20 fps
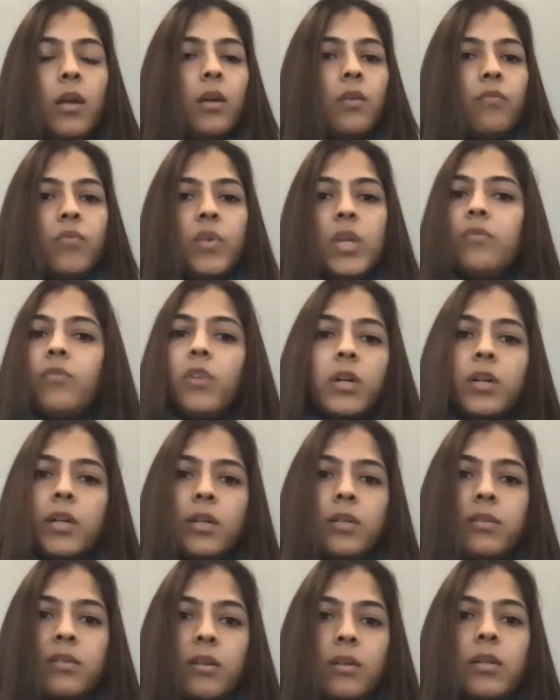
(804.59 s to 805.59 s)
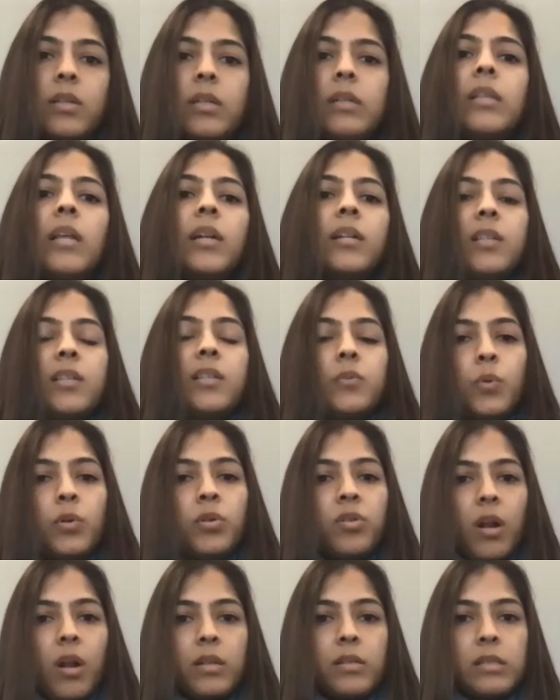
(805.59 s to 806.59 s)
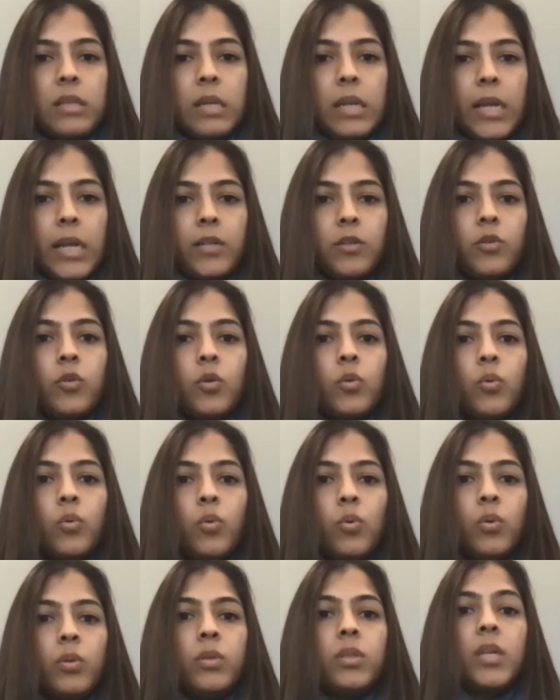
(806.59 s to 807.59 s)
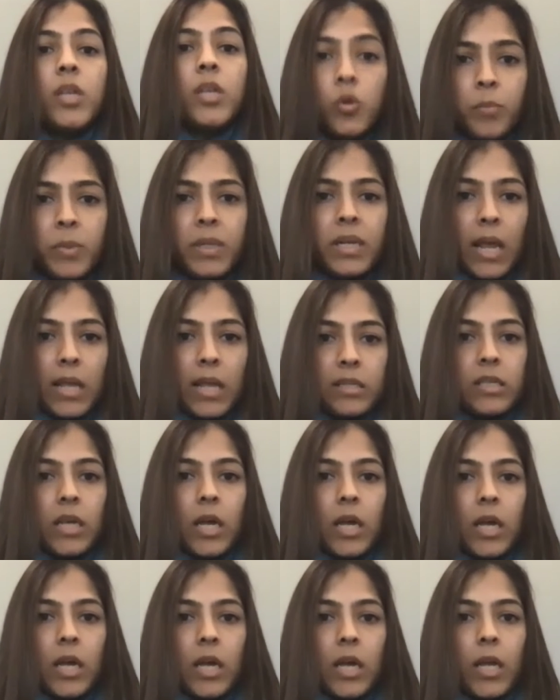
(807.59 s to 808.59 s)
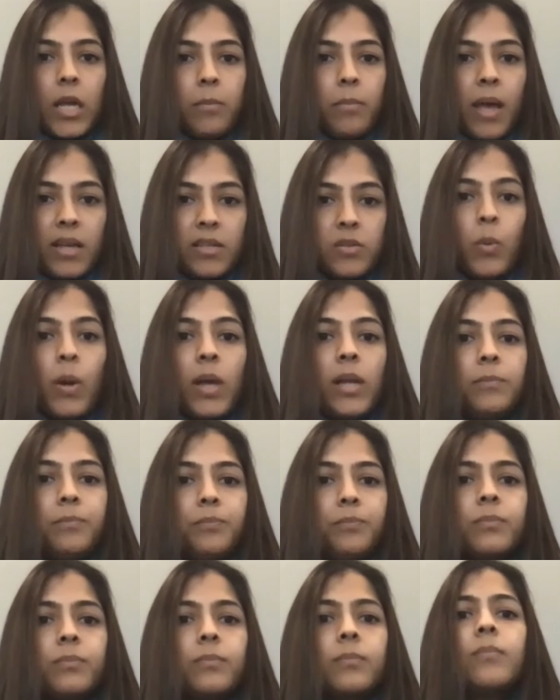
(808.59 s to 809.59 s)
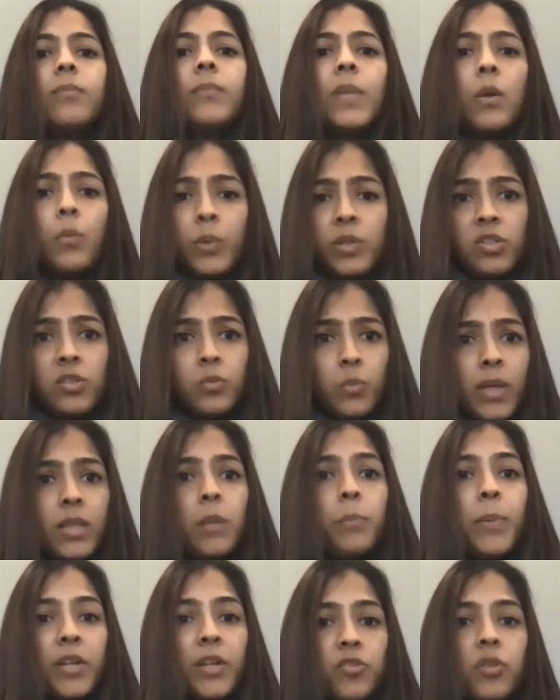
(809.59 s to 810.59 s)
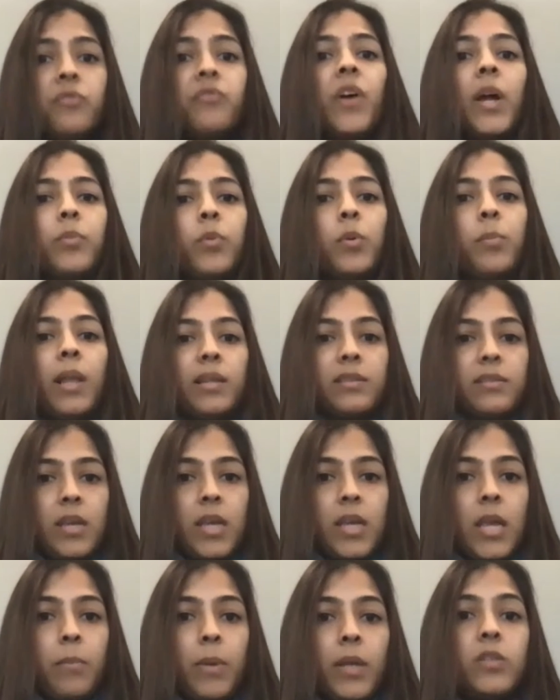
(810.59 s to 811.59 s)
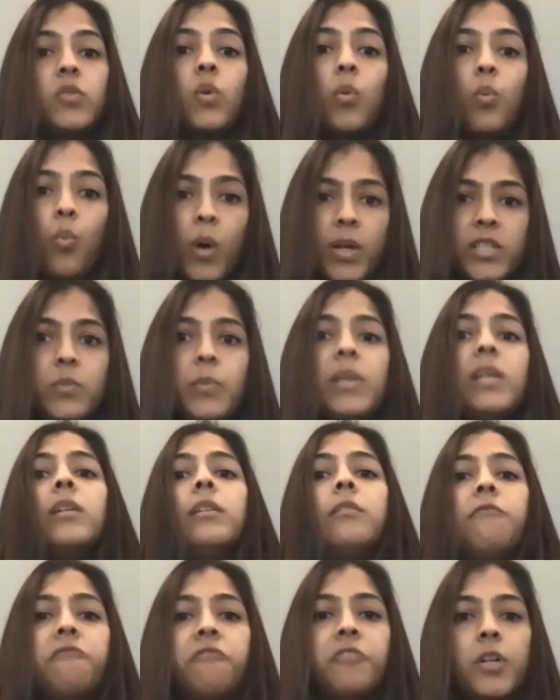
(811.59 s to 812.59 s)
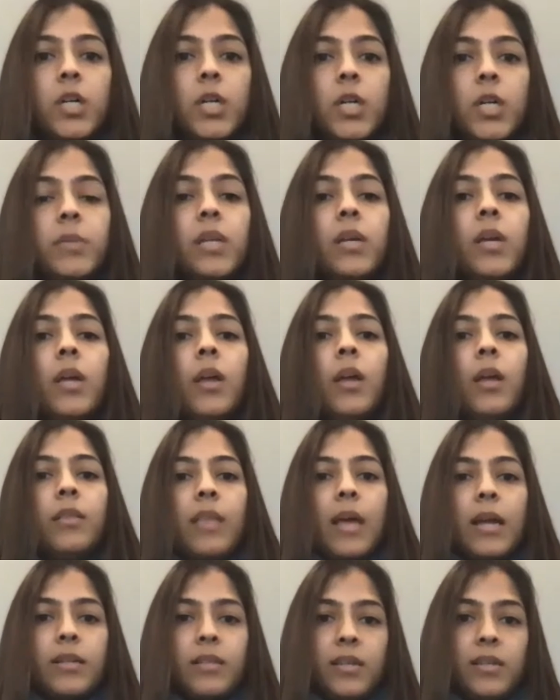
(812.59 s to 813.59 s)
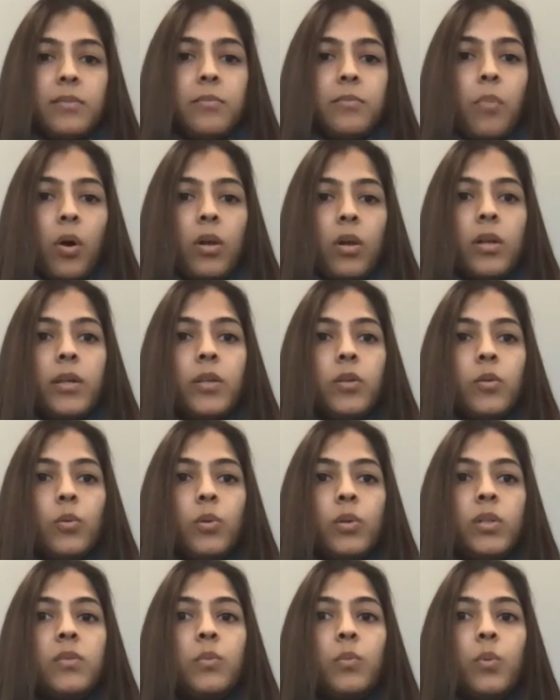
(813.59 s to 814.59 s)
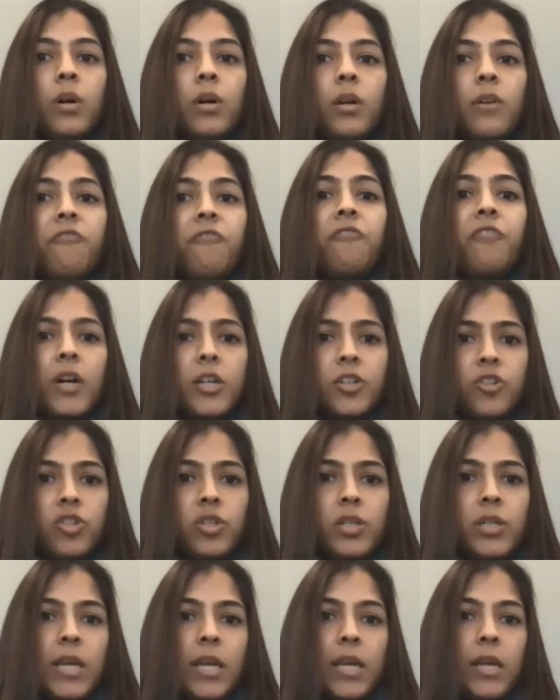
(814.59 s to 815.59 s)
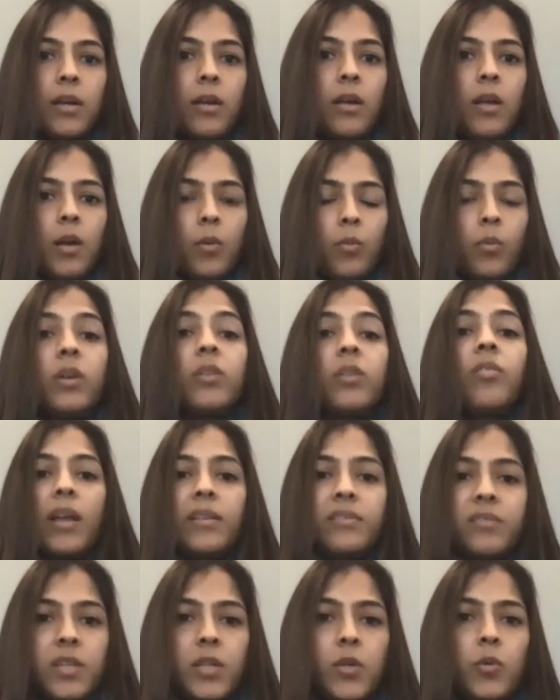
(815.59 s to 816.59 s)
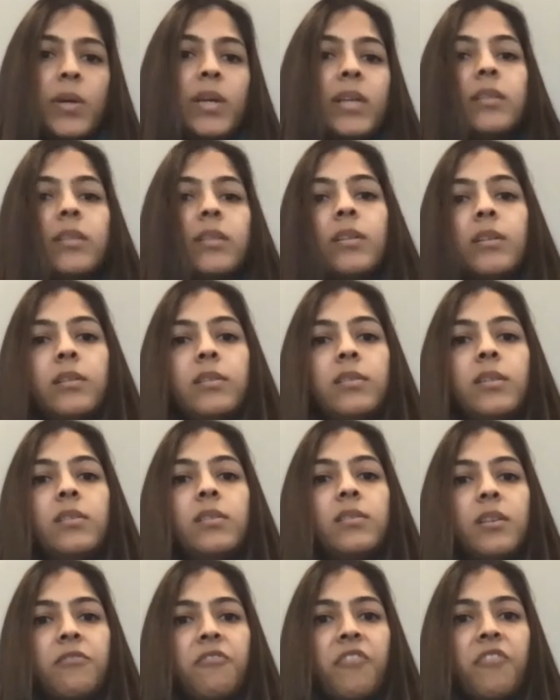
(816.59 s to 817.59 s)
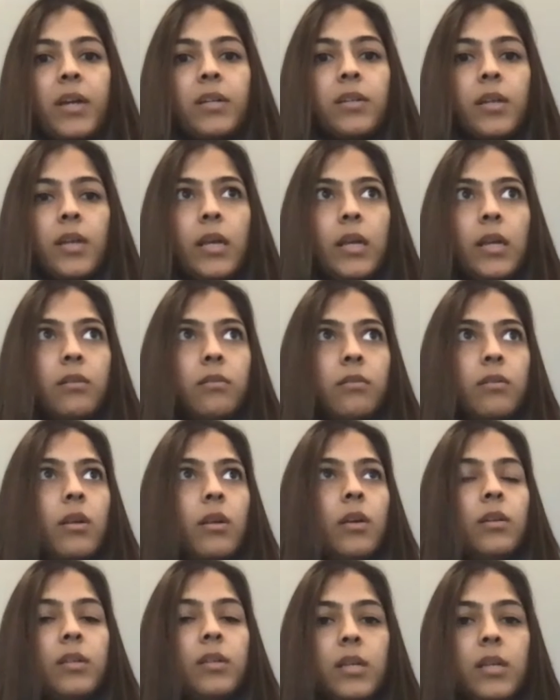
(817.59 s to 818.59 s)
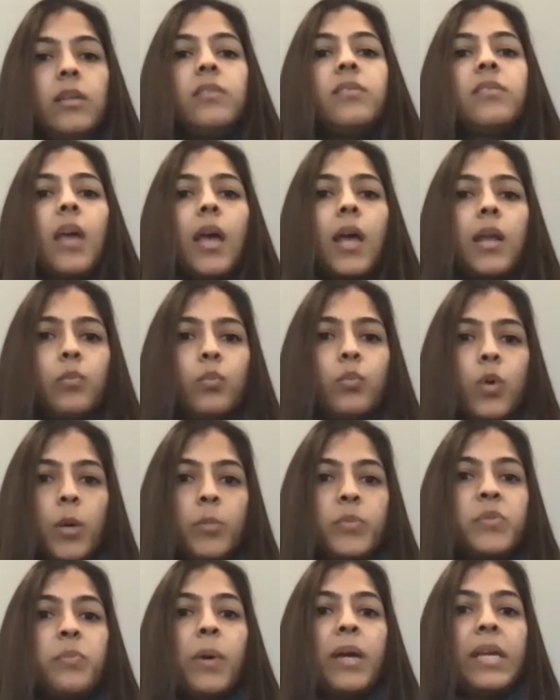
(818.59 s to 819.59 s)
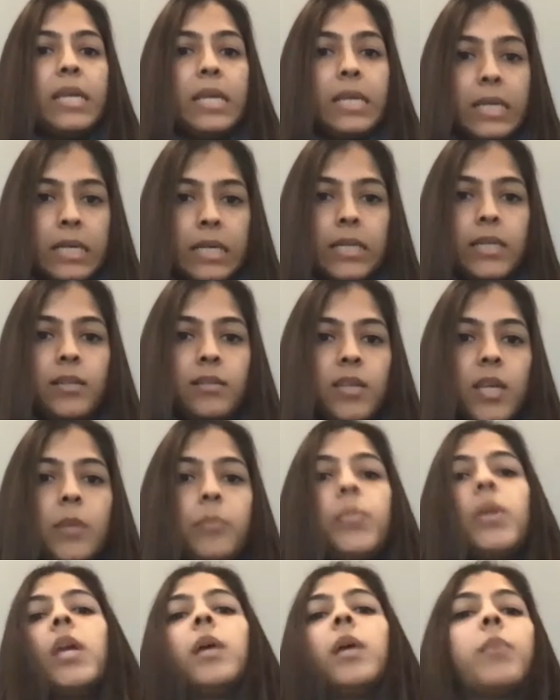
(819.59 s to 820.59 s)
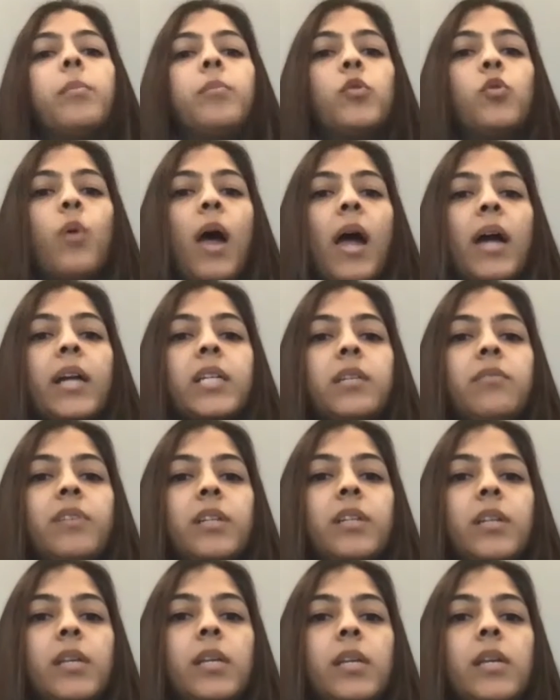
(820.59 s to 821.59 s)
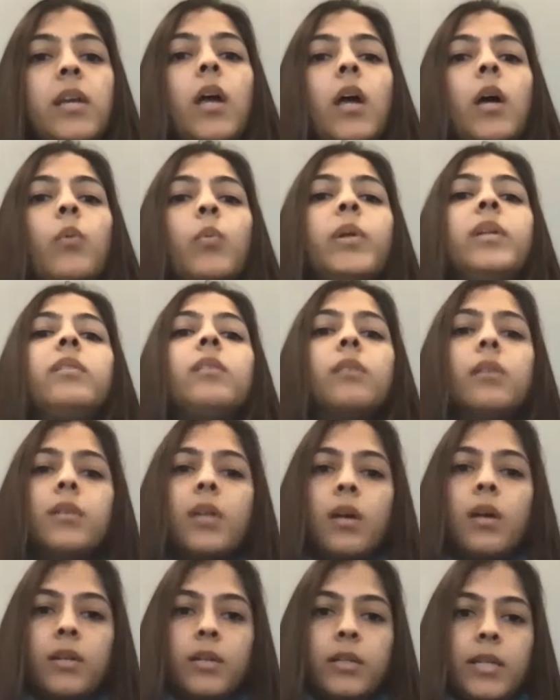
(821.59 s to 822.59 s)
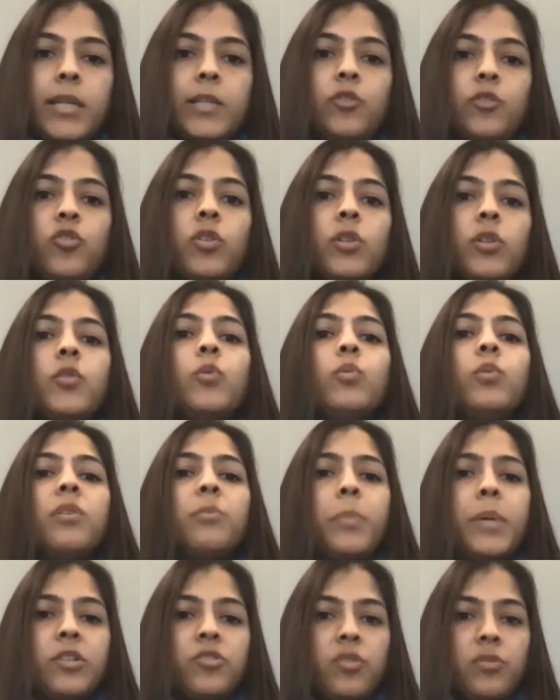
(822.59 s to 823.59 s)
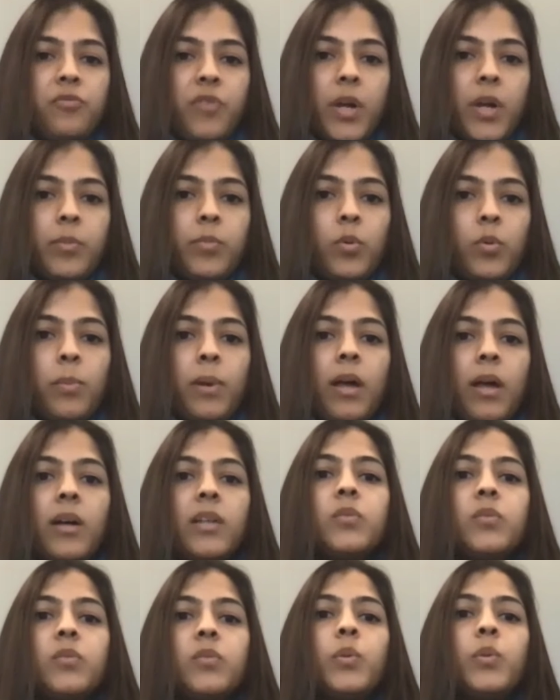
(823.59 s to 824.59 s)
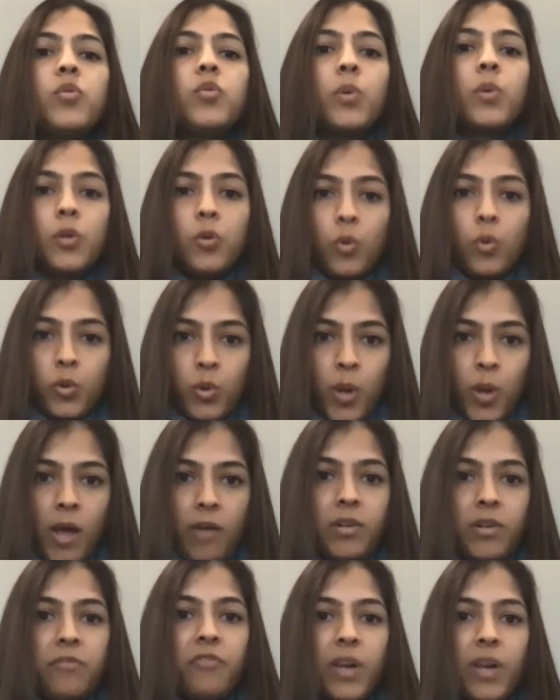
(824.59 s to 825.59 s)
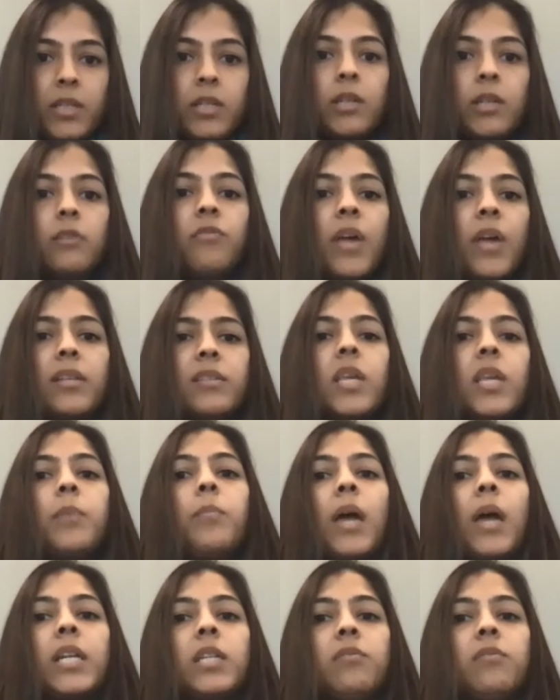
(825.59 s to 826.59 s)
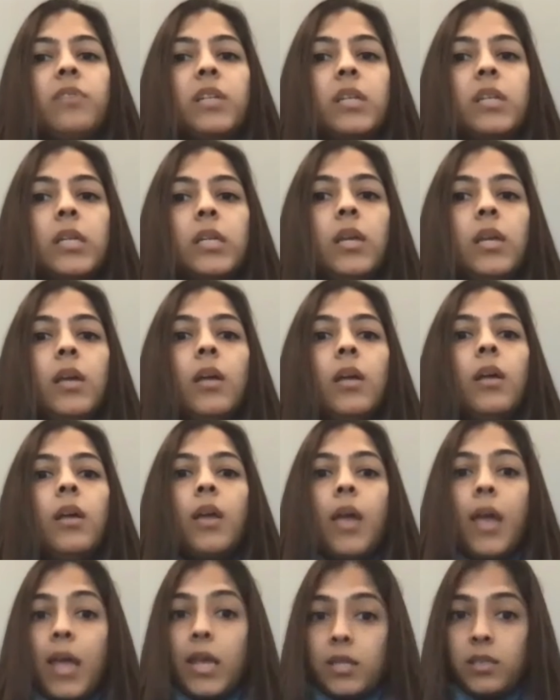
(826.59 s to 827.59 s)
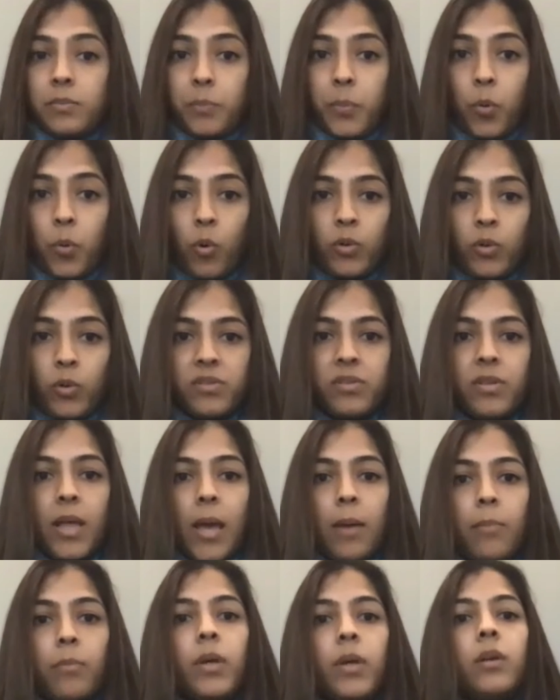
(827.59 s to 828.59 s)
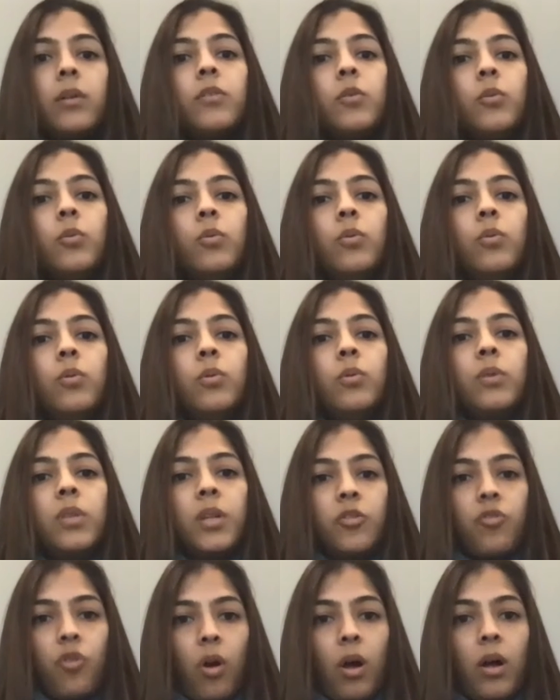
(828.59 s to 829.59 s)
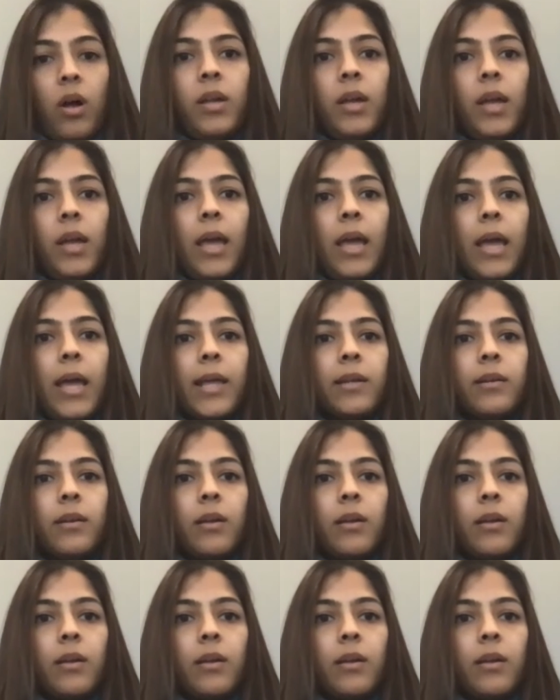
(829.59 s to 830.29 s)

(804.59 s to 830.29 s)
We weren't certain that this would translate to the human enzyme as well, which is where the patient fibroblasts came in. So once we confirmed that these molecules were functioning, were rescuing the disease defect in yeast and worms by increasing PMM2 activity, we turned our attention to the patient fibroblasts, which were known to have defective enzyme activity, exposed them to the drug, and